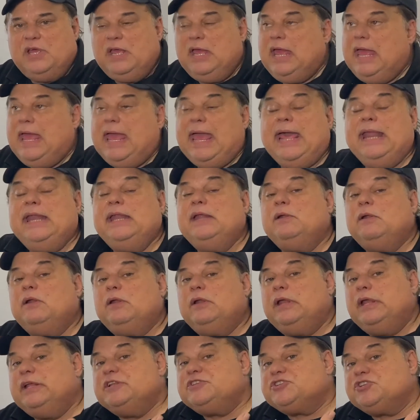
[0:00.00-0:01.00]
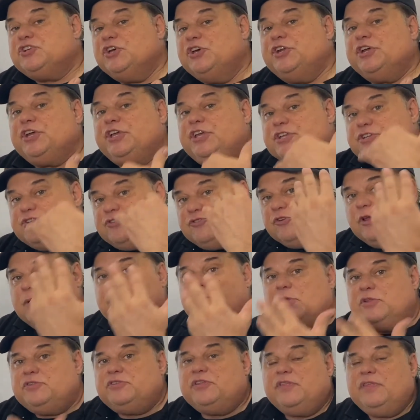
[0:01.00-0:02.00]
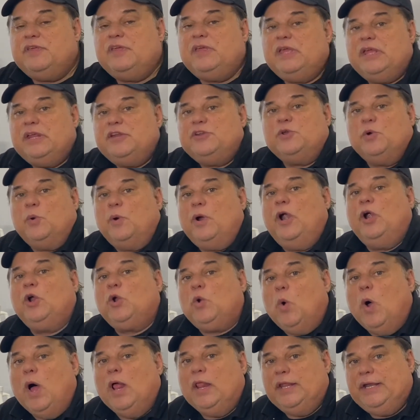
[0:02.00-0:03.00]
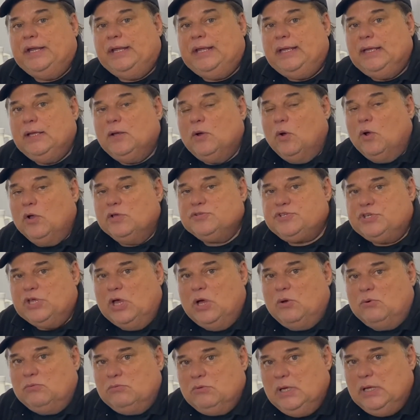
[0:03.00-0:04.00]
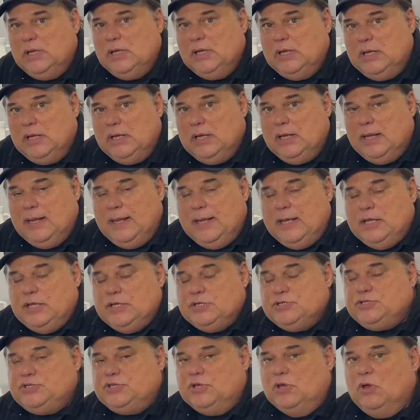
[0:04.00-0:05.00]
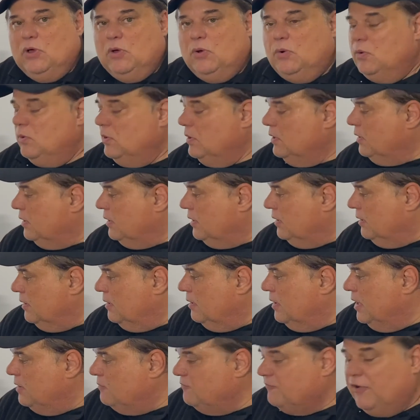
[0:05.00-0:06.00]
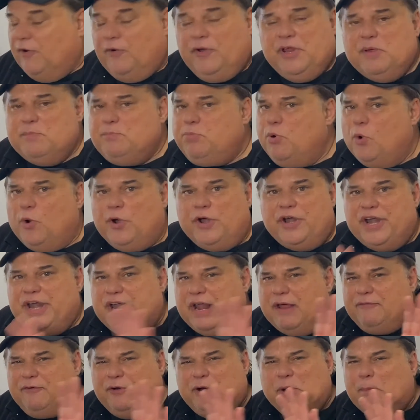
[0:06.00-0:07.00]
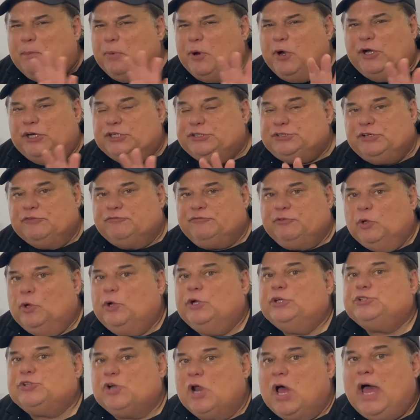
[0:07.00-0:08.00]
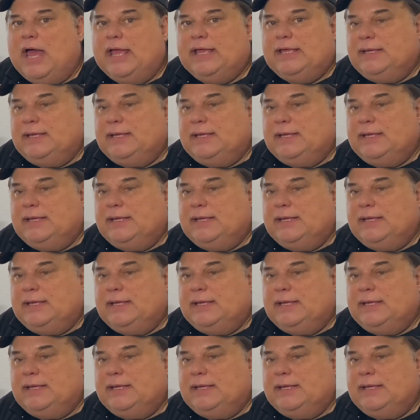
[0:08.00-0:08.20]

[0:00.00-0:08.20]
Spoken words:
and it's going to contribute to the indoor air quality also. So, very important never to burnish a floor dry.